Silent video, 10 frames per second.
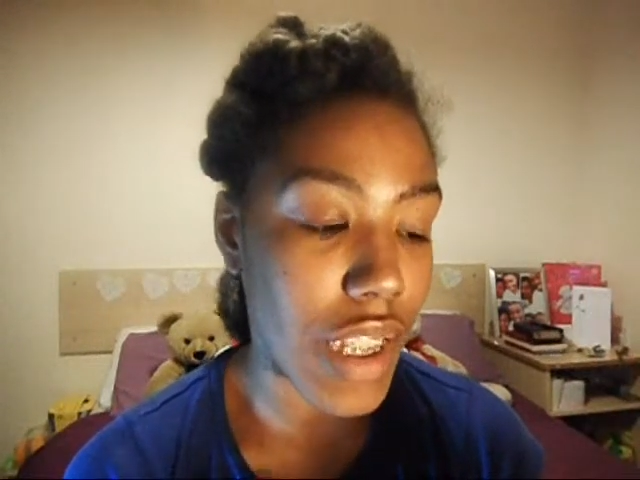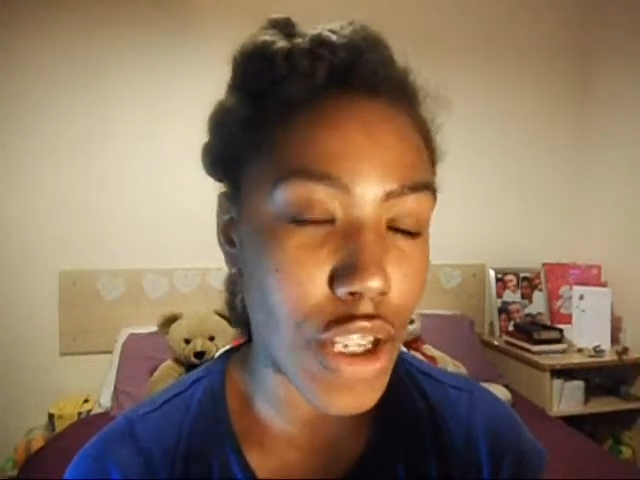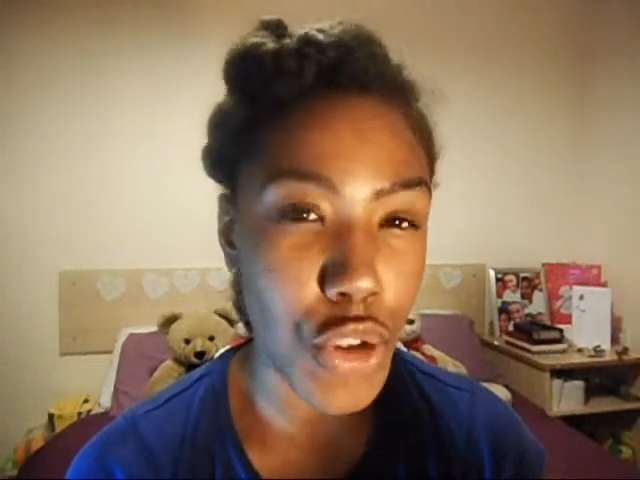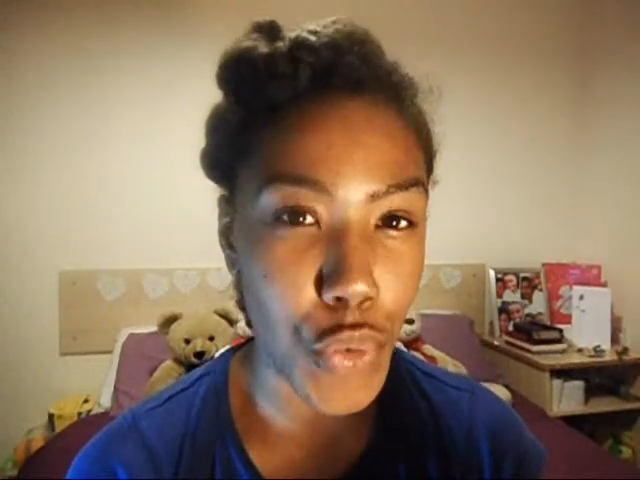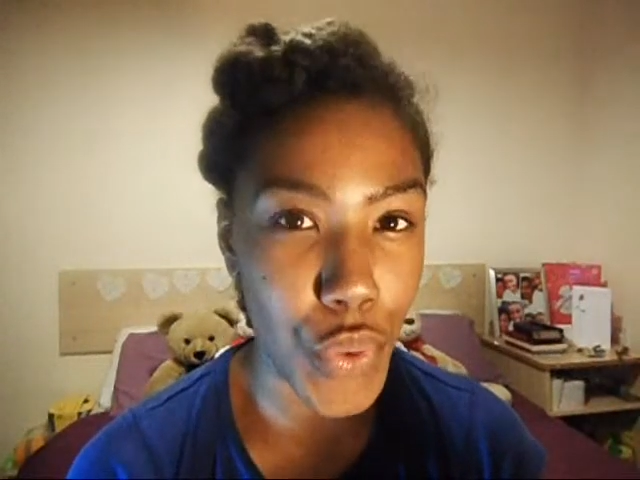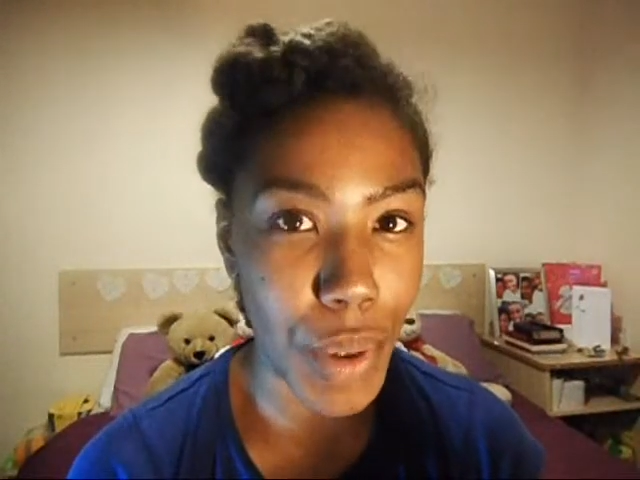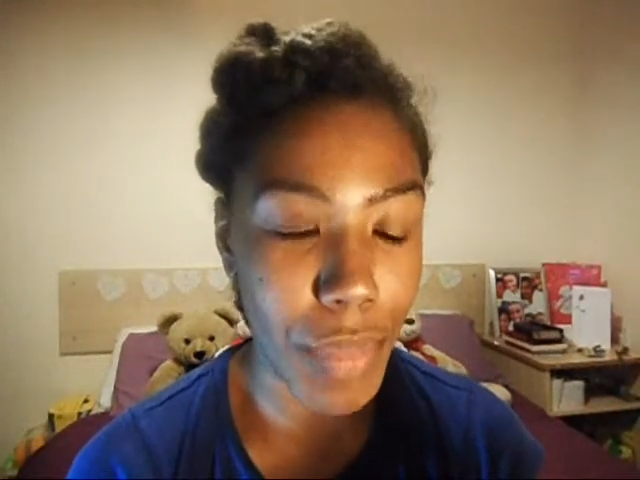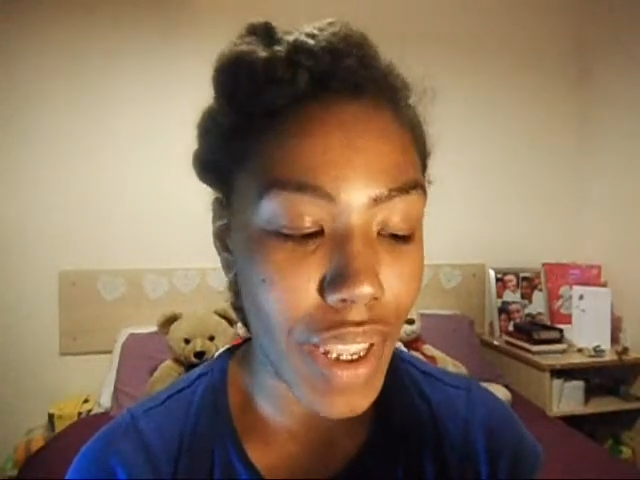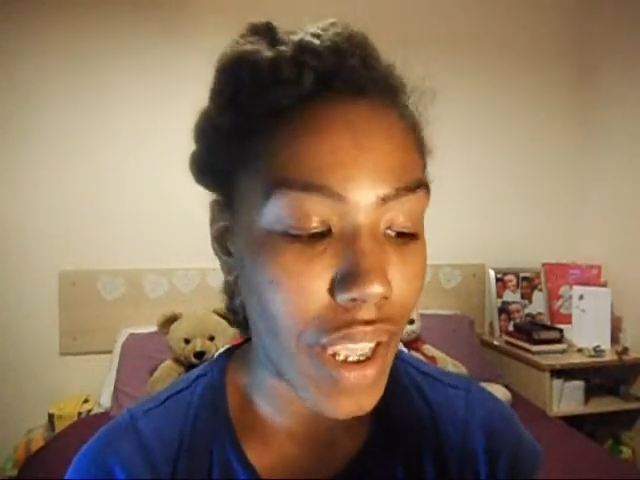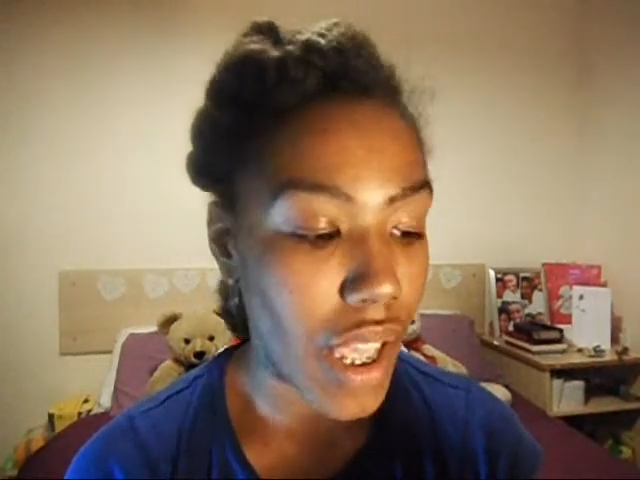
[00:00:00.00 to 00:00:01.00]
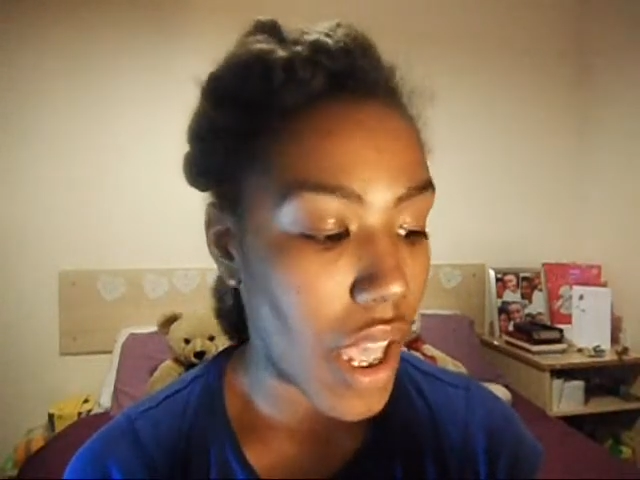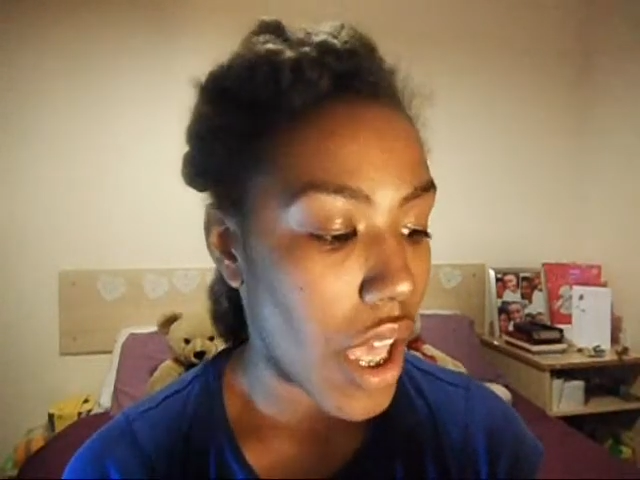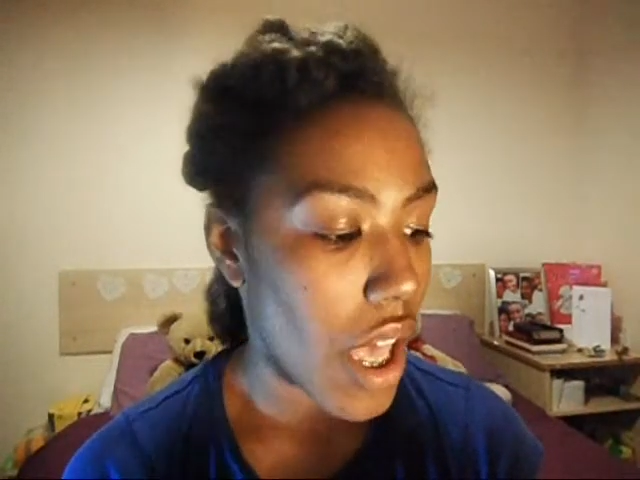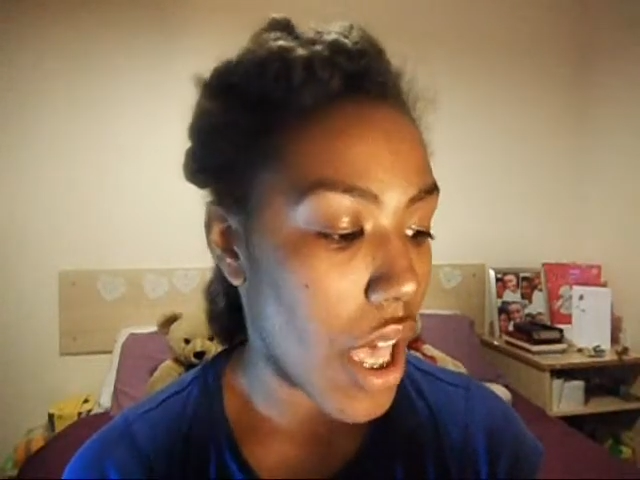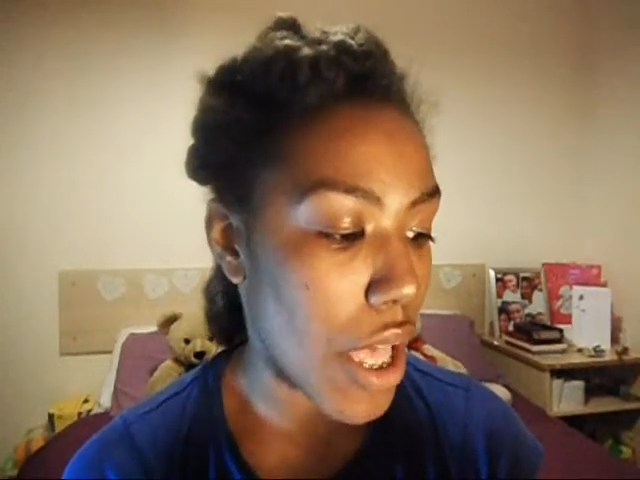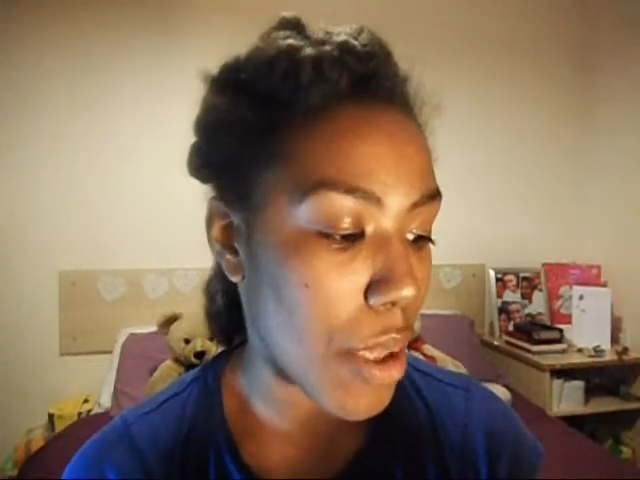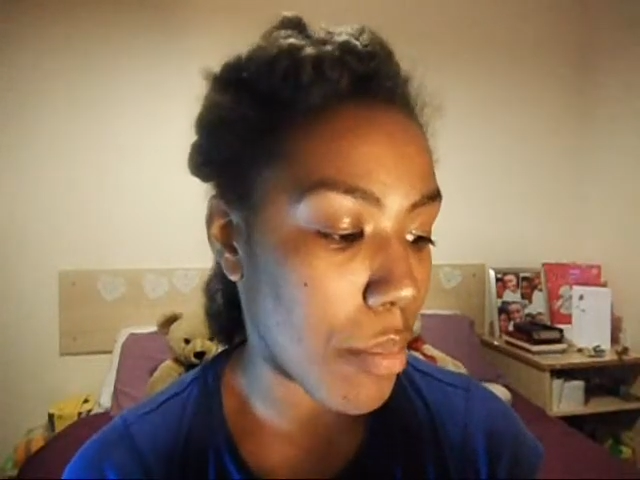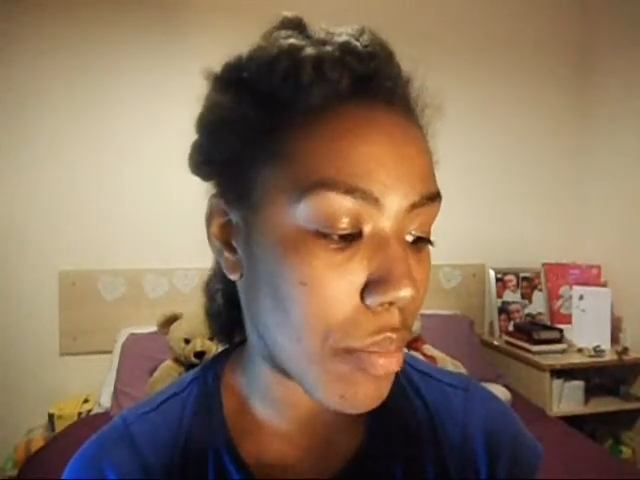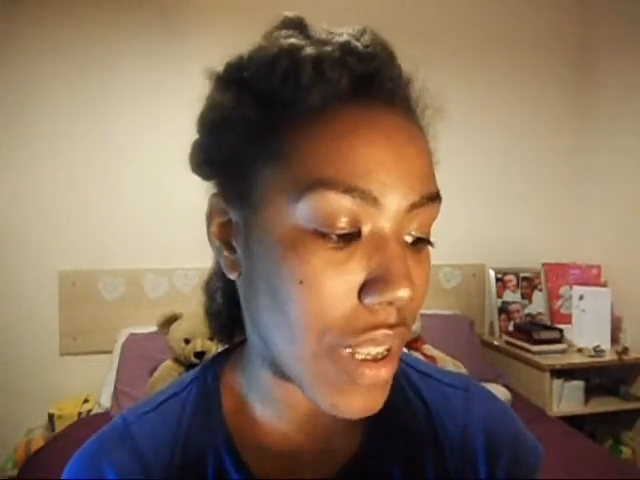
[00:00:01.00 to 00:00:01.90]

It's creamy, um,